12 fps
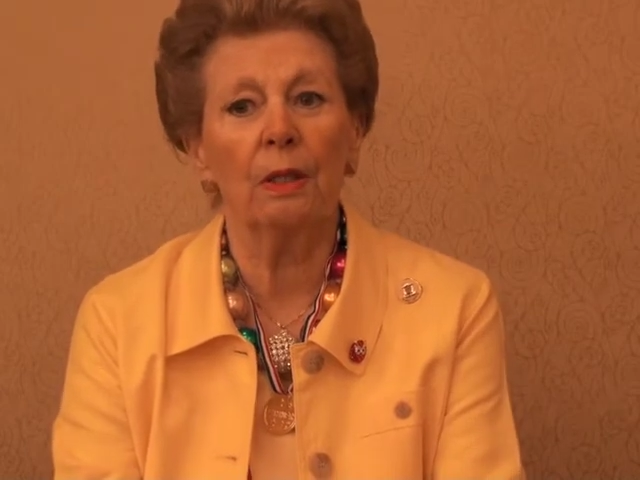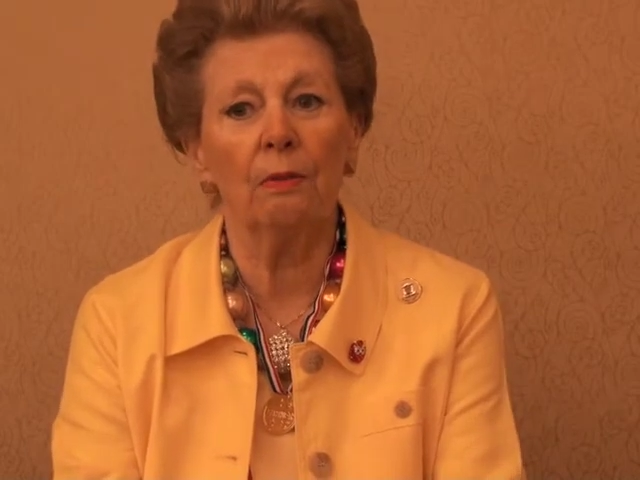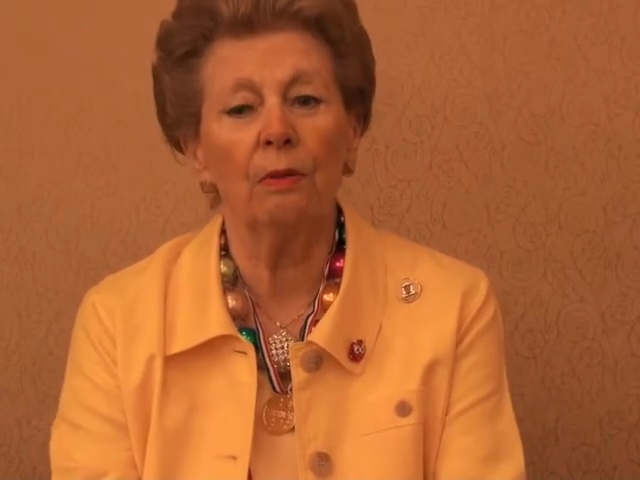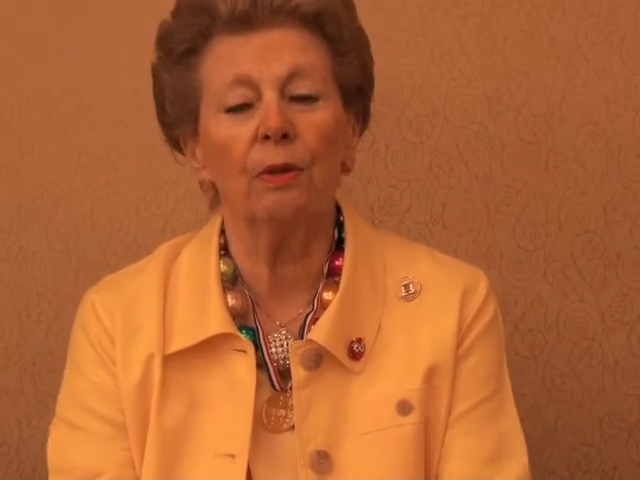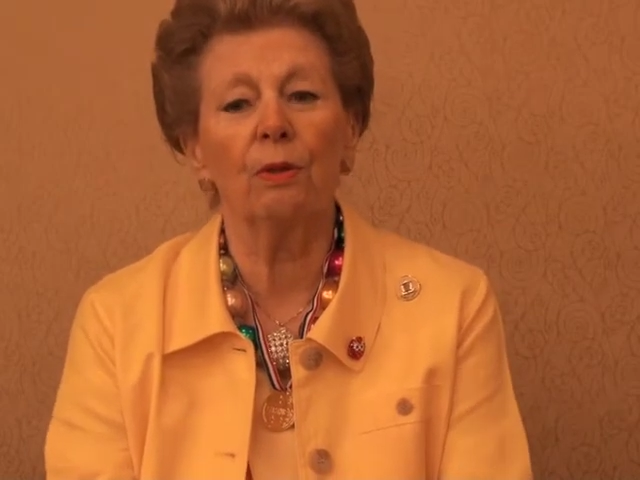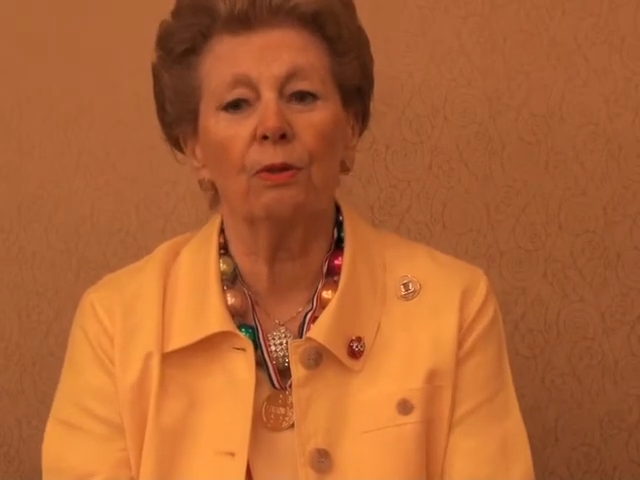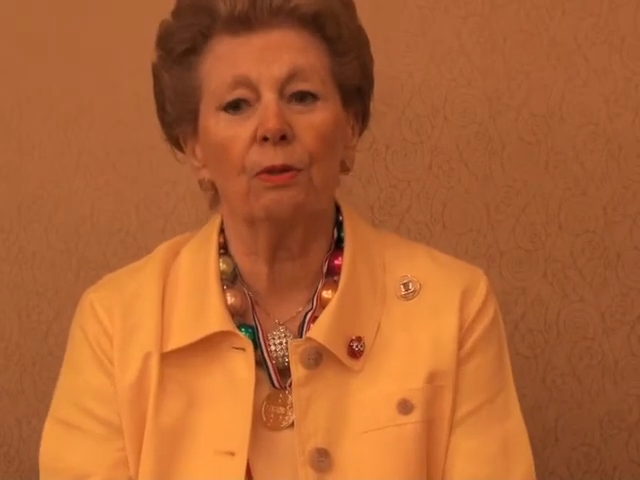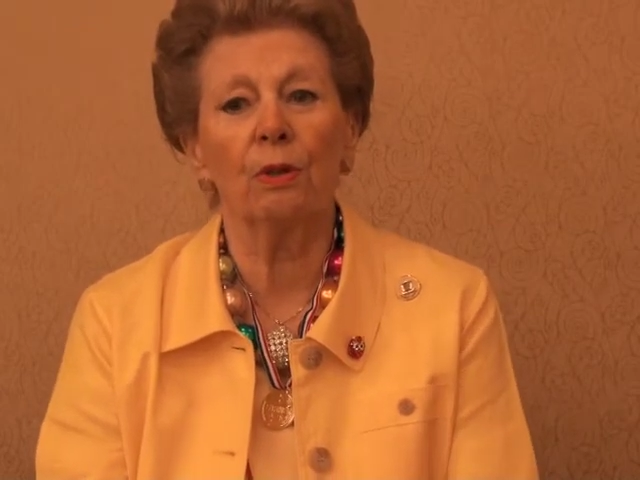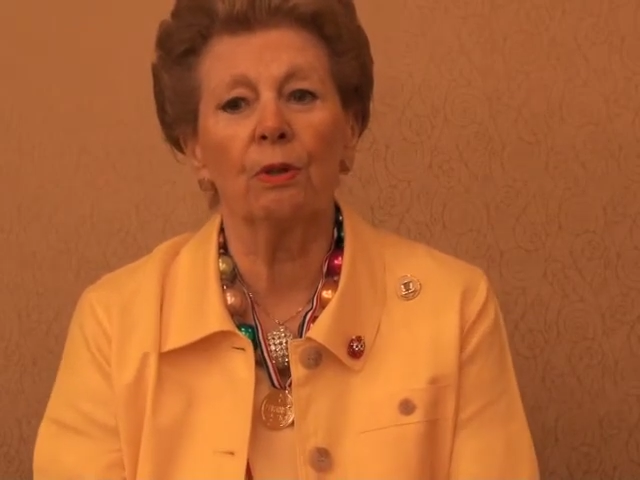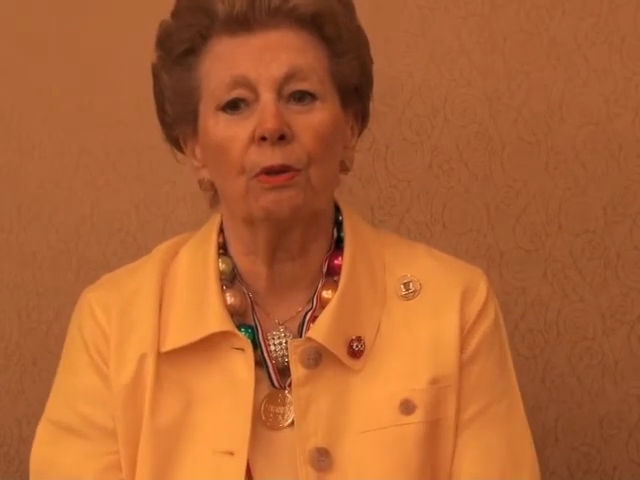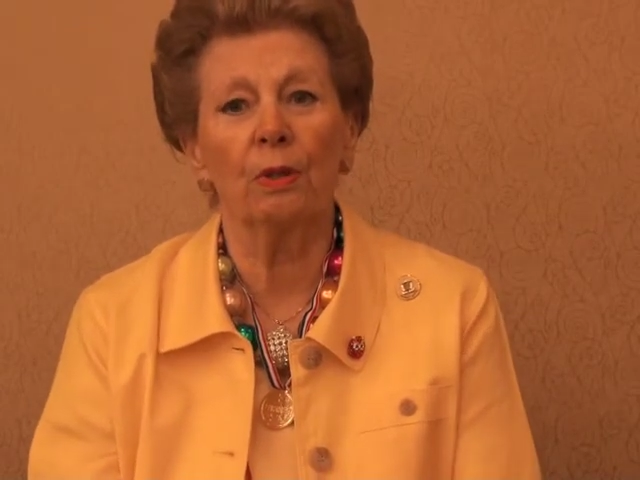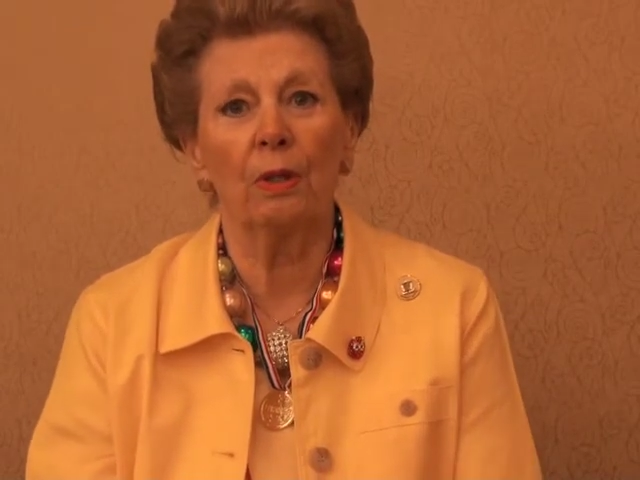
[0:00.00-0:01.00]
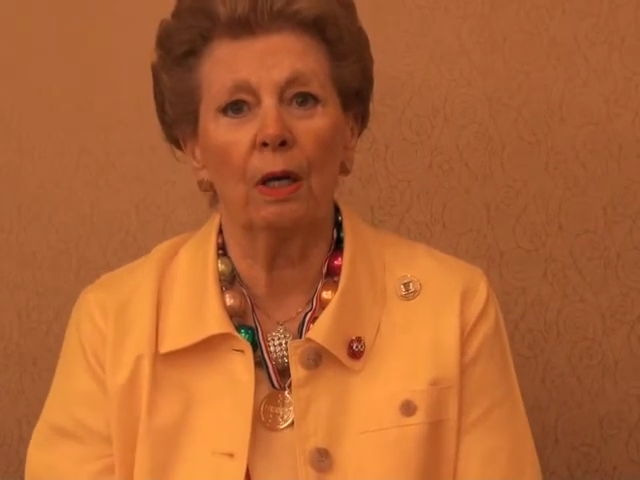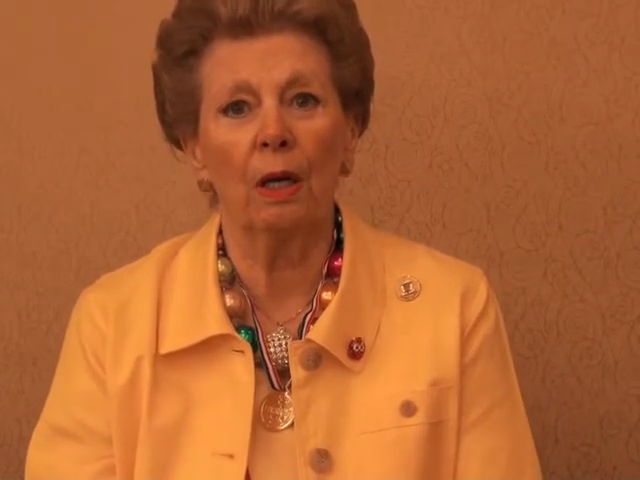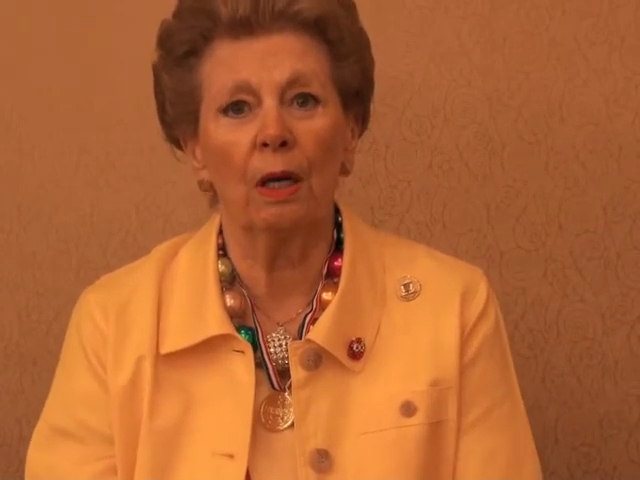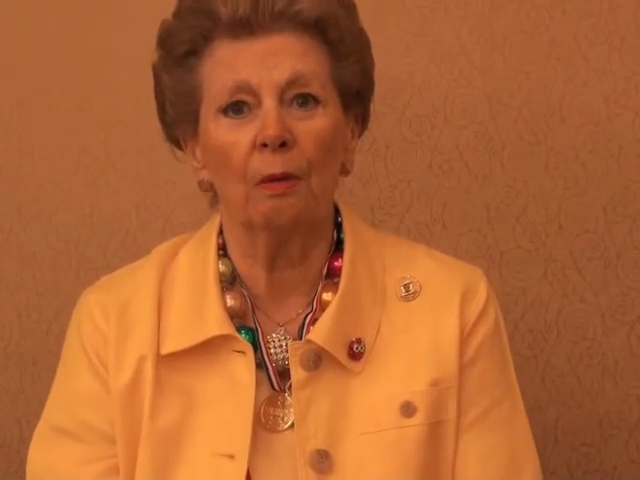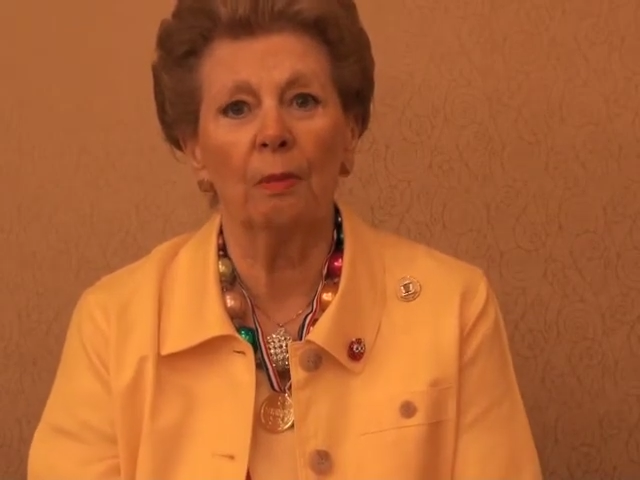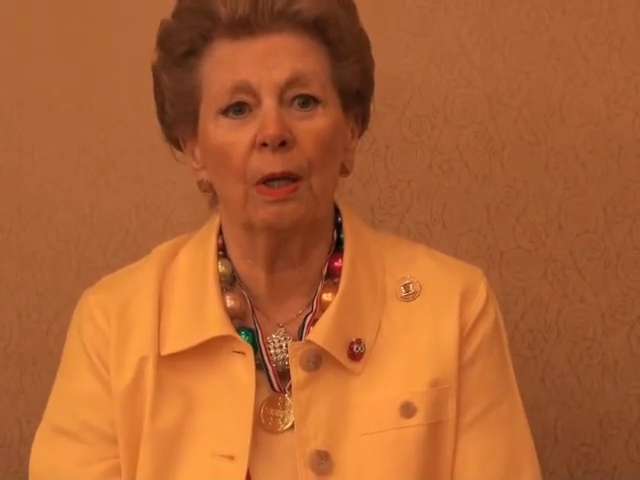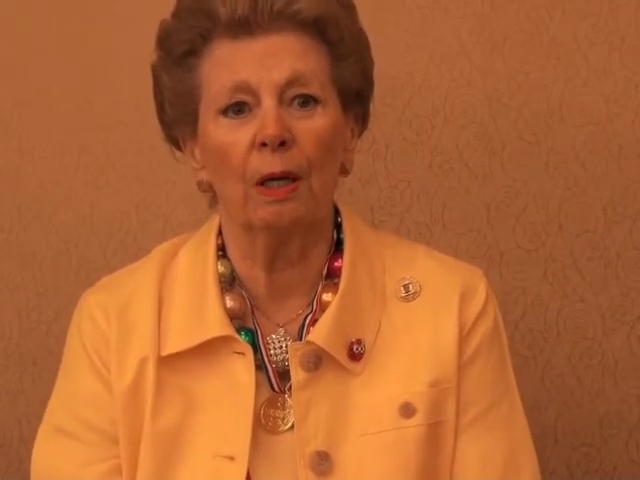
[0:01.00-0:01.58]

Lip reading: even through the time